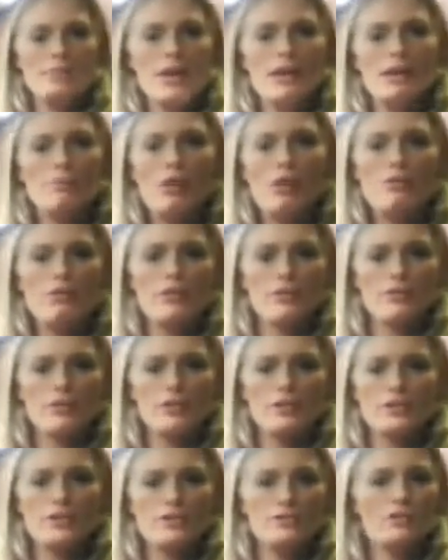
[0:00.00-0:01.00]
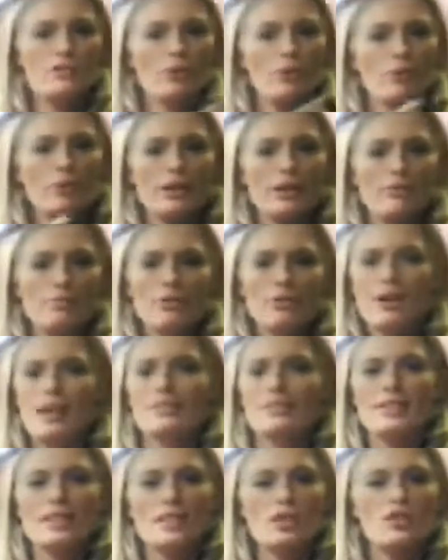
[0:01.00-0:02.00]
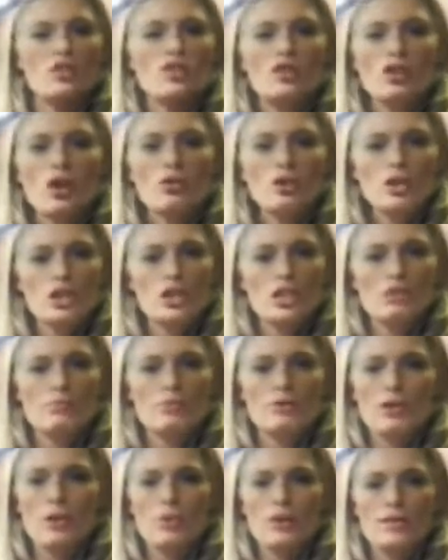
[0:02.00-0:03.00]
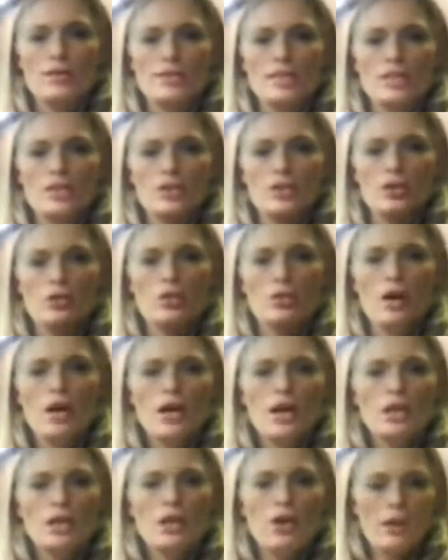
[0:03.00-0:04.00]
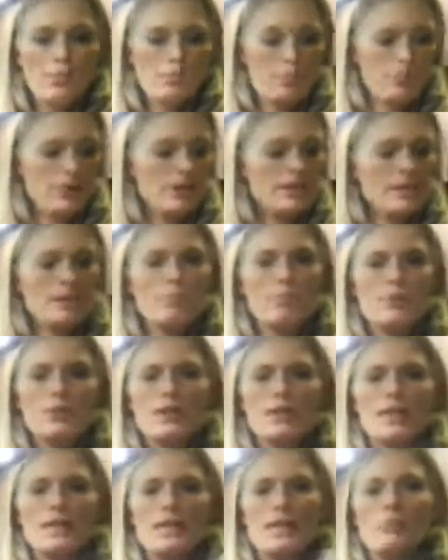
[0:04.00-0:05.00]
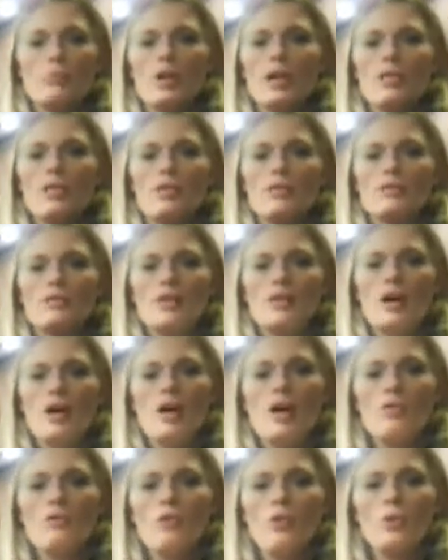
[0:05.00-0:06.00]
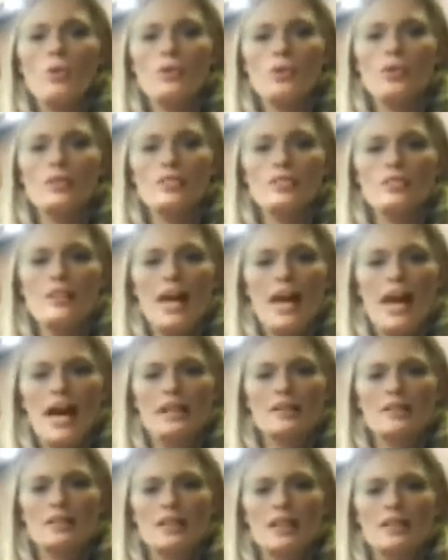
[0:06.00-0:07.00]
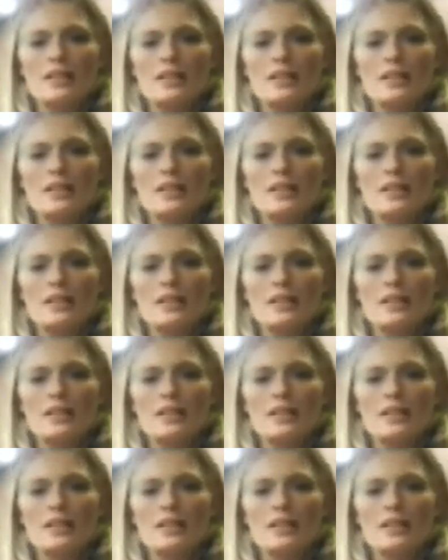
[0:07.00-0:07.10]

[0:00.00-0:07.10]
time they come over, they're just totally impressed. And it's so cheap, so easy to do. I print and put it in one of those folders that has